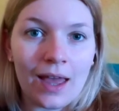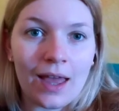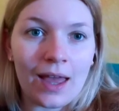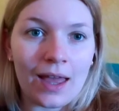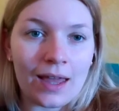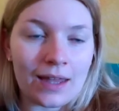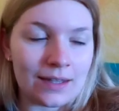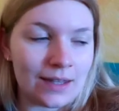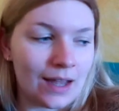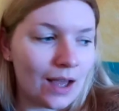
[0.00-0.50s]

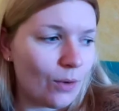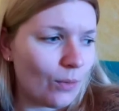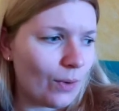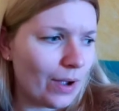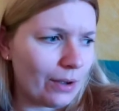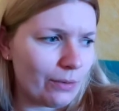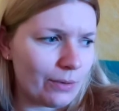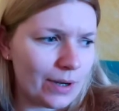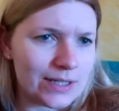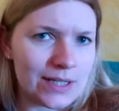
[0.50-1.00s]
and now
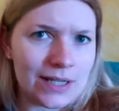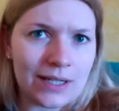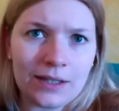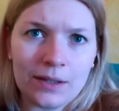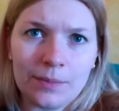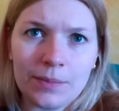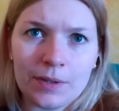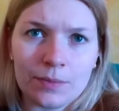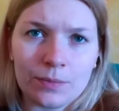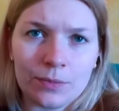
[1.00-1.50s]
I read a
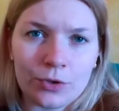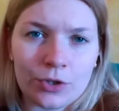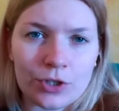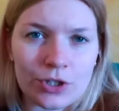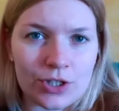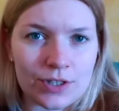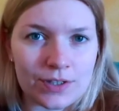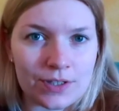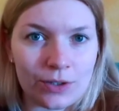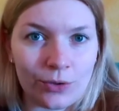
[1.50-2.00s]
little bit more
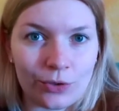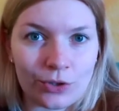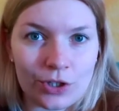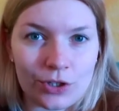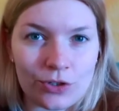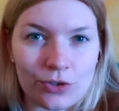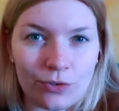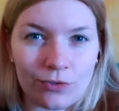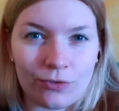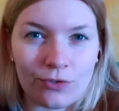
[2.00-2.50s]
just in order
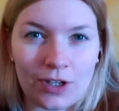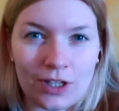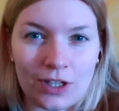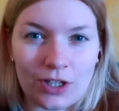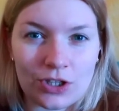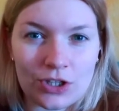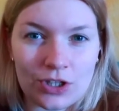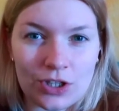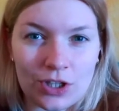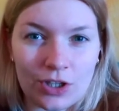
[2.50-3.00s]
to
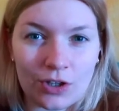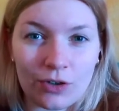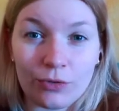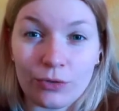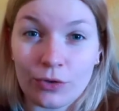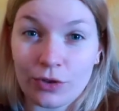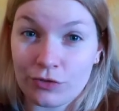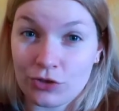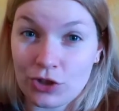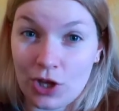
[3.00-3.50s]
finish the
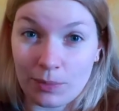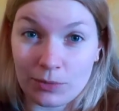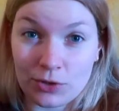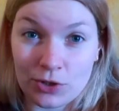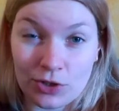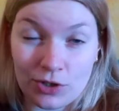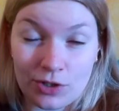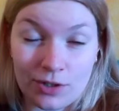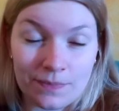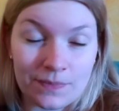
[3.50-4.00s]
4th
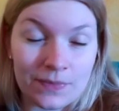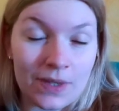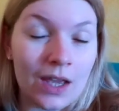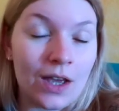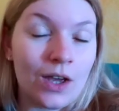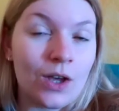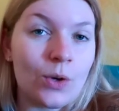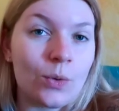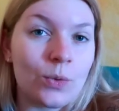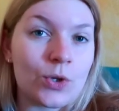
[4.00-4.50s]
chapter,
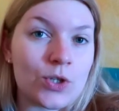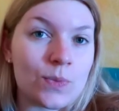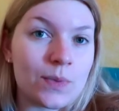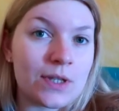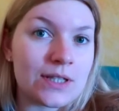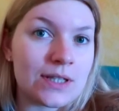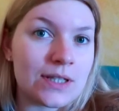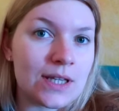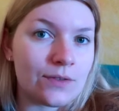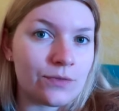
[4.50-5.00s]
which
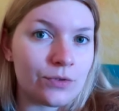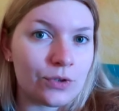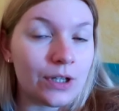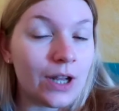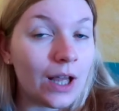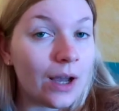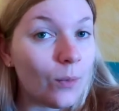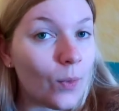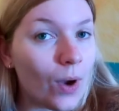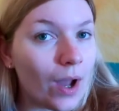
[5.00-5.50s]
means that for
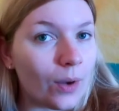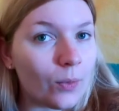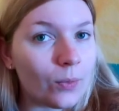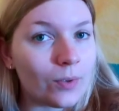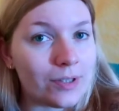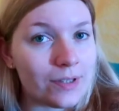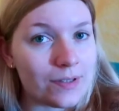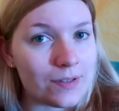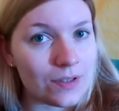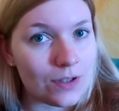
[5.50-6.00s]
now I
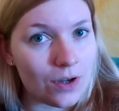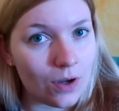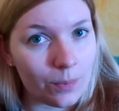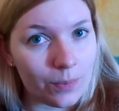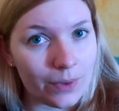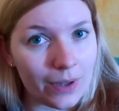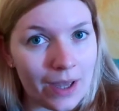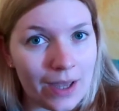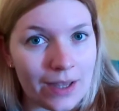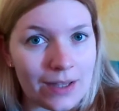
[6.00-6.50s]
will
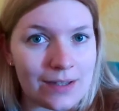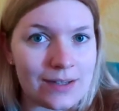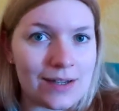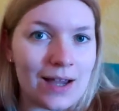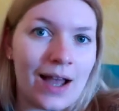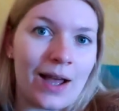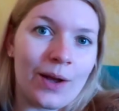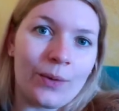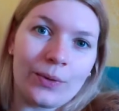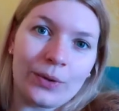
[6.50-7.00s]
stop and
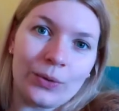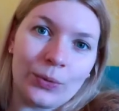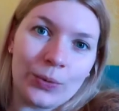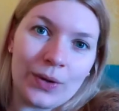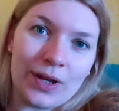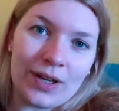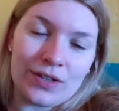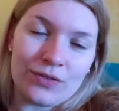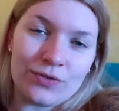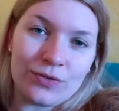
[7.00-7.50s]
I will
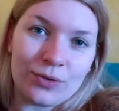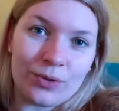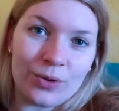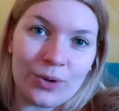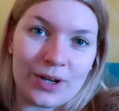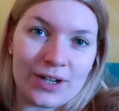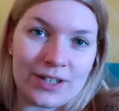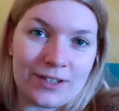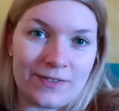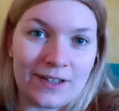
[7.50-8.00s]
wait
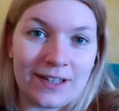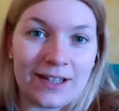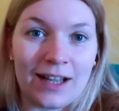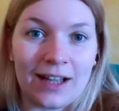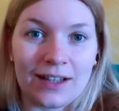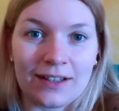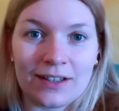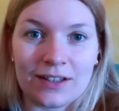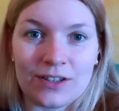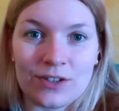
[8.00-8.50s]
for
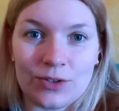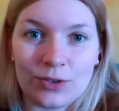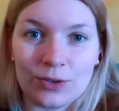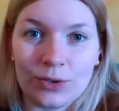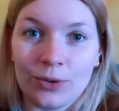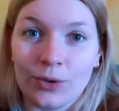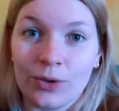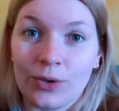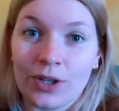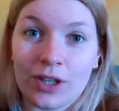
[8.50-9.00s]
Svetlana
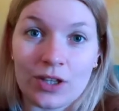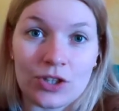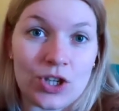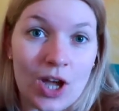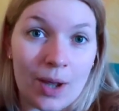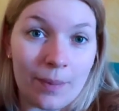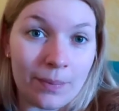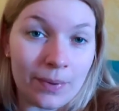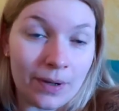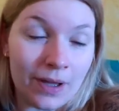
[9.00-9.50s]
to catch
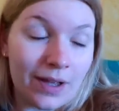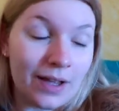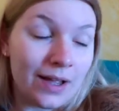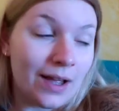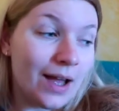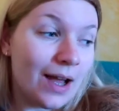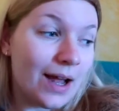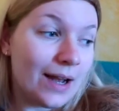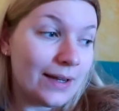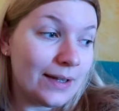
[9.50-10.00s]
up
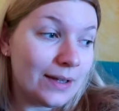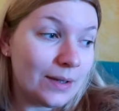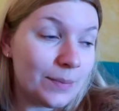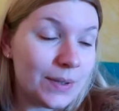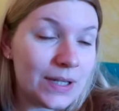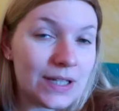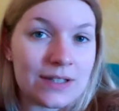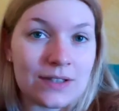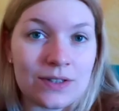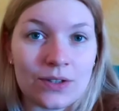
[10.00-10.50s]
a little
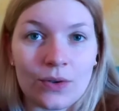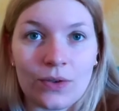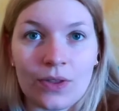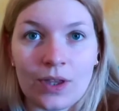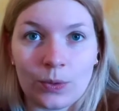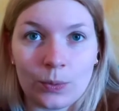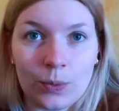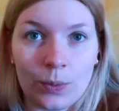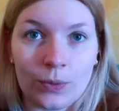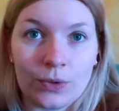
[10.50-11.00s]
bit so
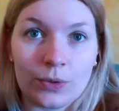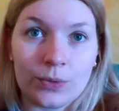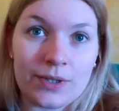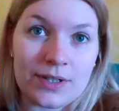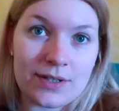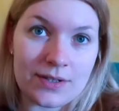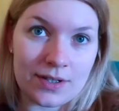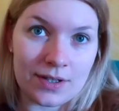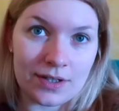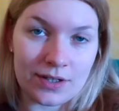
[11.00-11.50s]
that we will
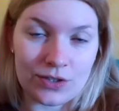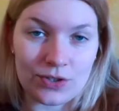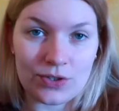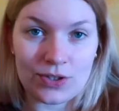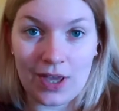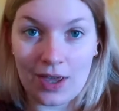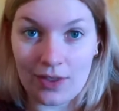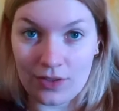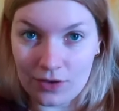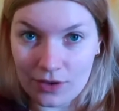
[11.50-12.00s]
restart
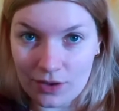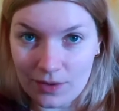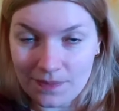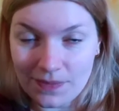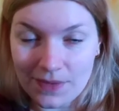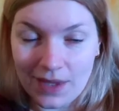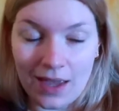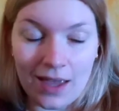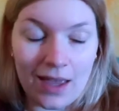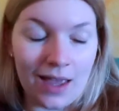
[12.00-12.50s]
together.
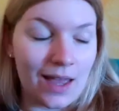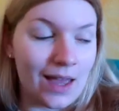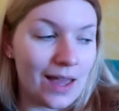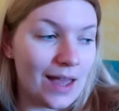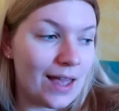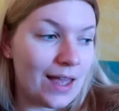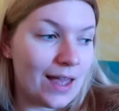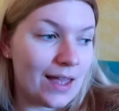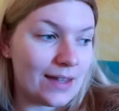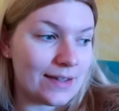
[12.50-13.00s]

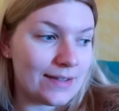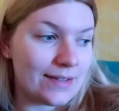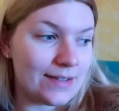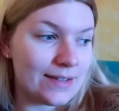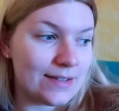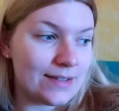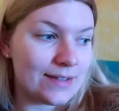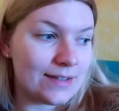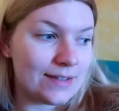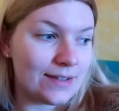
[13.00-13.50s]
And